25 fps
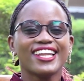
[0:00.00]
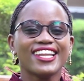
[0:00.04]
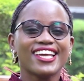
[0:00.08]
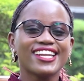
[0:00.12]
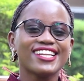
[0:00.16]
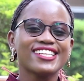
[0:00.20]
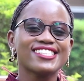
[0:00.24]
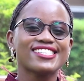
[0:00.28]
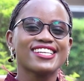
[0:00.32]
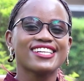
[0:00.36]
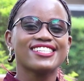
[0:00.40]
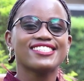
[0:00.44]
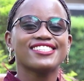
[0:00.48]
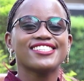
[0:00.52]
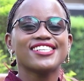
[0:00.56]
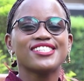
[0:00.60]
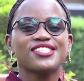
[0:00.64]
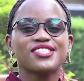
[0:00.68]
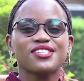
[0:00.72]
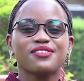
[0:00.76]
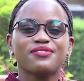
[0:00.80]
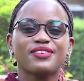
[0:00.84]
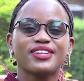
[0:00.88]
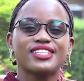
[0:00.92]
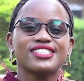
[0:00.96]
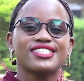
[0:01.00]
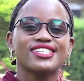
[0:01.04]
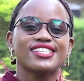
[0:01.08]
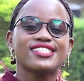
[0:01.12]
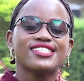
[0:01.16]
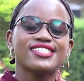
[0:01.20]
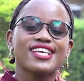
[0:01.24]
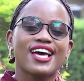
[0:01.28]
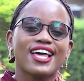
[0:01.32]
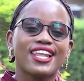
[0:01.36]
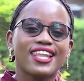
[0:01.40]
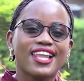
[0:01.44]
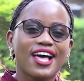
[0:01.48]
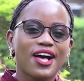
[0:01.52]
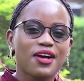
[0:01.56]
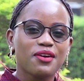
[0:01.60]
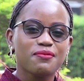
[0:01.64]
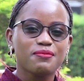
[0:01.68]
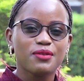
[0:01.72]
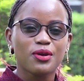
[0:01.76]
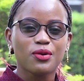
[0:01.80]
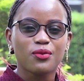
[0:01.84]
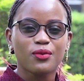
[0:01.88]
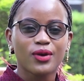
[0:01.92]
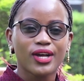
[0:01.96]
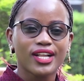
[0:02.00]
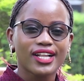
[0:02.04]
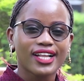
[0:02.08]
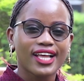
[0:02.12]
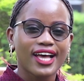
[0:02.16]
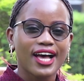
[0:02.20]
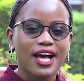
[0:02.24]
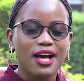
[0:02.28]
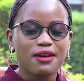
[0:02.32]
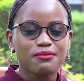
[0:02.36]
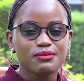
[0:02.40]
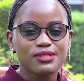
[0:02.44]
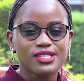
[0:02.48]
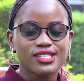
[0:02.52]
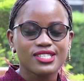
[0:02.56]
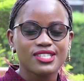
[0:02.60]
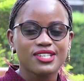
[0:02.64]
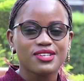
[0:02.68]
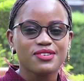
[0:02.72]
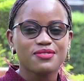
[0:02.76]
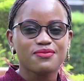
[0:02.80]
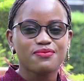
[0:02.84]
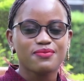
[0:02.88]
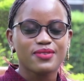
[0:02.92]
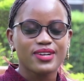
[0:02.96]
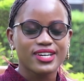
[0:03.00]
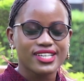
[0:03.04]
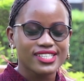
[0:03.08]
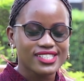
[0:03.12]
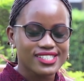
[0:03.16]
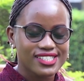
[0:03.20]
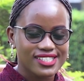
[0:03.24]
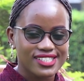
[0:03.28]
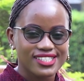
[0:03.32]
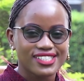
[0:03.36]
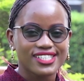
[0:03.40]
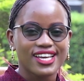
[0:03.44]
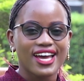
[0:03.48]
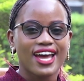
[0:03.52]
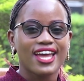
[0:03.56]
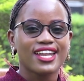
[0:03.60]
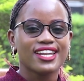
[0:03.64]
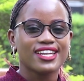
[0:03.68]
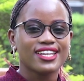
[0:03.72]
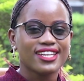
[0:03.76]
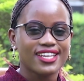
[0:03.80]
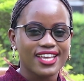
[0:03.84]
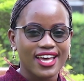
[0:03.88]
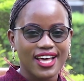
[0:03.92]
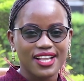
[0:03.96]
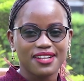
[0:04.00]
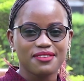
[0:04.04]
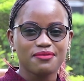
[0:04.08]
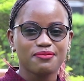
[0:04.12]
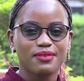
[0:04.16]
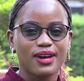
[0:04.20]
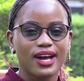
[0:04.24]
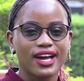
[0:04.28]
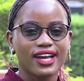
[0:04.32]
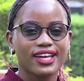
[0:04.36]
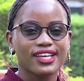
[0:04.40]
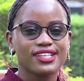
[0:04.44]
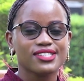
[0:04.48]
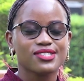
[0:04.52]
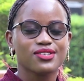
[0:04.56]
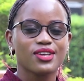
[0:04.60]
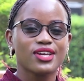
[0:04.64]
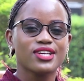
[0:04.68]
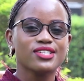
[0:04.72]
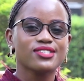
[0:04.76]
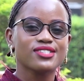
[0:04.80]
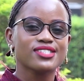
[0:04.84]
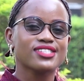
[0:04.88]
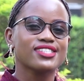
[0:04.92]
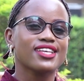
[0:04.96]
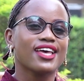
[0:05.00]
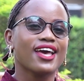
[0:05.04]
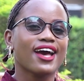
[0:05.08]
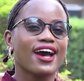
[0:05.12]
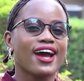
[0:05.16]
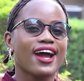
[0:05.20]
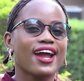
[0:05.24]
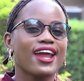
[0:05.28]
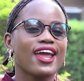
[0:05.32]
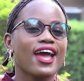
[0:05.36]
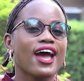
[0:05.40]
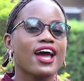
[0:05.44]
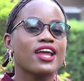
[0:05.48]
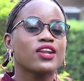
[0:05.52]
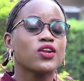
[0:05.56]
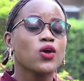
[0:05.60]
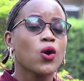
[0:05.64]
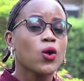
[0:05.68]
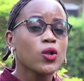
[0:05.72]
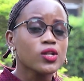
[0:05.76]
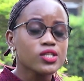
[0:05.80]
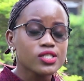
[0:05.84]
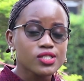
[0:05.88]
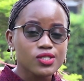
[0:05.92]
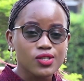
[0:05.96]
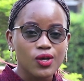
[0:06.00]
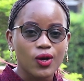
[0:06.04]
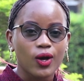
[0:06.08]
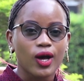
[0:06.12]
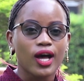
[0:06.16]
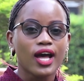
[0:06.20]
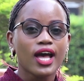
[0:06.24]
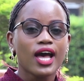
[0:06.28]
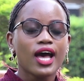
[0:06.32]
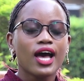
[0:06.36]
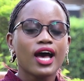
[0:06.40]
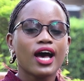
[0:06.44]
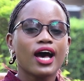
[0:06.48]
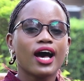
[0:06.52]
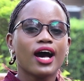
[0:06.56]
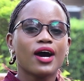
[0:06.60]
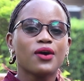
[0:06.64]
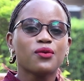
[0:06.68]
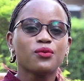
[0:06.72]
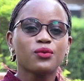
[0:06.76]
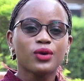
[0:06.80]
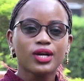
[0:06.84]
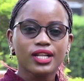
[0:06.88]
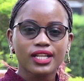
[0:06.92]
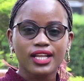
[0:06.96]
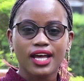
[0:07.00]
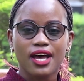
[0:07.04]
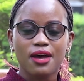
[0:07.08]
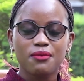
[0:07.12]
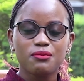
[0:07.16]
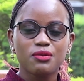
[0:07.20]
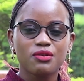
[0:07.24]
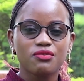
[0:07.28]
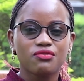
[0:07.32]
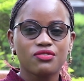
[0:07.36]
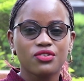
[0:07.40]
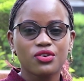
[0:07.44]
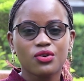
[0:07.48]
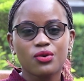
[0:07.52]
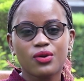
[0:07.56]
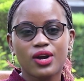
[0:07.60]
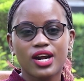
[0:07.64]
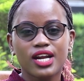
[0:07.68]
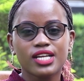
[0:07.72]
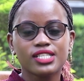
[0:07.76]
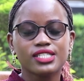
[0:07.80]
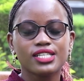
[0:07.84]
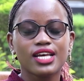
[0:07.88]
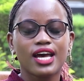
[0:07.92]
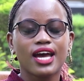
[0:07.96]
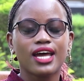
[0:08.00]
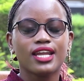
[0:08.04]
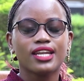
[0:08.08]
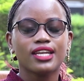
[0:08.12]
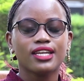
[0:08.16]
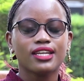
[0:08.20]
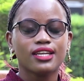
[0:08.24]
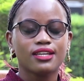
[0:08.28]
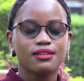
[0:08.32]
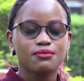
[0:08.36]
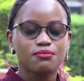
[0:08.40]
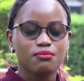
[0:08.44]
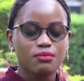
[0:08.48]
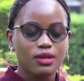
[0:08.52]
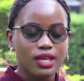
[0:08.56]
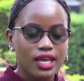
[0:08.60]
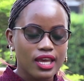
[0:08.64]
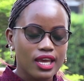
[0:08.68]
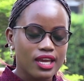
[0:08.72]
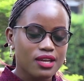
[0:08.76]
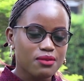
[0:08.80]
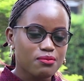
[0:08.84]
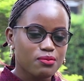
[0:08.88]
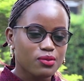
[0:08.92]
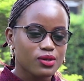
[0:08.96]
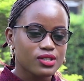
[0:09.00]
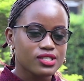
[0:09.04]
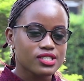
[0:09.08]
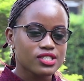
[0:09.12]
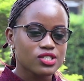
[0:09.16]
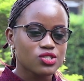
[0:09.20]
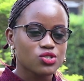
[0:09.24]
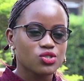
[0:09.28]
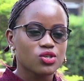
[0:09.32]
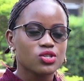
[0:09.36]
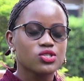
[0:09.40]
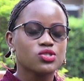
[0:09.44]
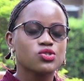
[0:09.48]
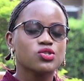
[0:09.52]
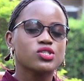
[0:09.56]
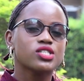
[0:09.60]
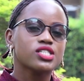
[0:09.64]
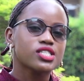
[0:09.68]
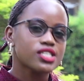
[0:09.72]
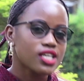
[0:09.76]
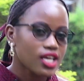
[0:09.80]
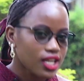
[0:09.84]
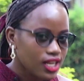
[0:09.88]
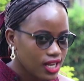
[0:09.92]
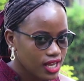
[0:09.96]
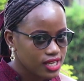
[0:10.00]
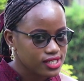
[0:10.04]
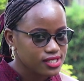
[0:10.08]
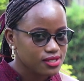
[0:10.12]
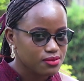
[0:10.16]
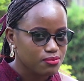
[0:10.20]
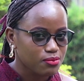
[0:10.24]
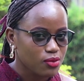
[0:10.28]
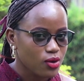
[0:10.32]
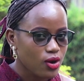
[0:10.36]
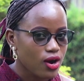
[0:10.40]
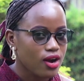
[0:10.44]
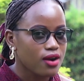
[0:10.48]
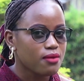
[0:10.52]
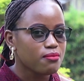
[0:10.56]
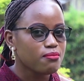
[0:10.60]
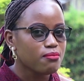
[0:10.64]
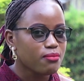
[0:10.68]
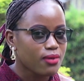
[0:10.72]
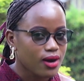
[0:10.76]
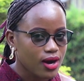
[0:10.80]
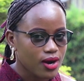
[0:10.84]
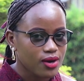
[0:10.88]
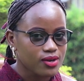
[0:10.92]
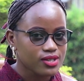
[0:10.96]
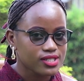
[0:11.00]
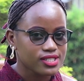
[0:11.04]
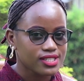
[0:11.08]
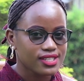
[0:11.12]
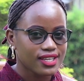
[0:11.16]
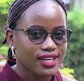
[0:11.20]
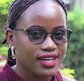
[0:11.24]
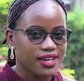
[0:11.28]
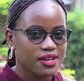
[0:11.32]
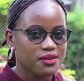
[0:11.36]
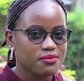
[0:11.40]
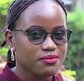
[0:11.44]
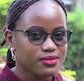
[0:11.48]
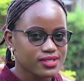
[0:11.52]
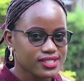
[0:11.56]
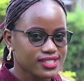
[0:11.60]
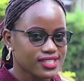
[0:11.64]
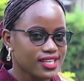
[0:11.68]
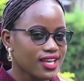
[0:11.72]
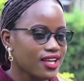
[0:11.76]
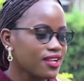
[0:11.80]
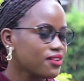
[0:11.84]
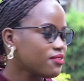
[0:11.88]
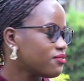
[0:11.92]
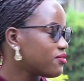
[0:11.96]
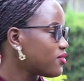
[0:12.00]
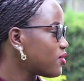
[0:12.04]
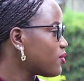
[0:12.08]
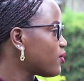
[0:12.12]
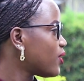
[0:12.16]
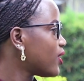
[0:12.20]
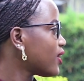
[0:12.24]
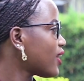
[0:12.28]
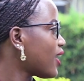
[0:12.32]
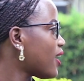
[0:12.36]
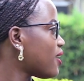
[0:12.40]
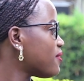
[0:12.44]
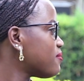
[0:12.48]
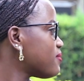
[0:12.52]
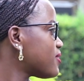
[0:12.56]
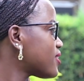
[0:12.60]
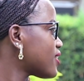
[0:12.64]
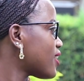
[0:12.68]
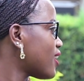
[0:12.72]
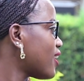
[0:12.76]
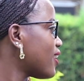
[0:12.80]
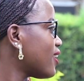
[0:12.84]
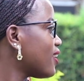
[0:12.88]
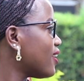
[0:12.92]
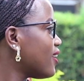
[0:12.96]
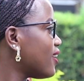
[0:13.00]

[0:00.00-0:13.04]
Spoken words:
Ladies and gentlemen, just allow me welcome to you Mr. Delmark. He's going to say hi and also welcome you viewers and be in position to tell us more about himself. You're welcome, sir.